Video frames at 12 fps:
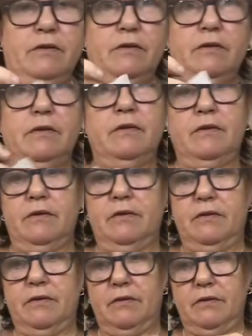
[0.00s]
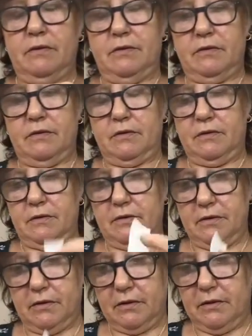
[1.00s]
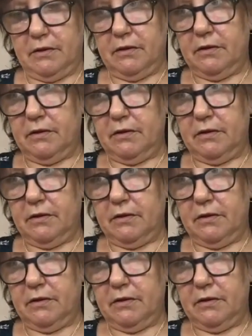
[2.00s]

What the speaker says: No one is speaking in this clip.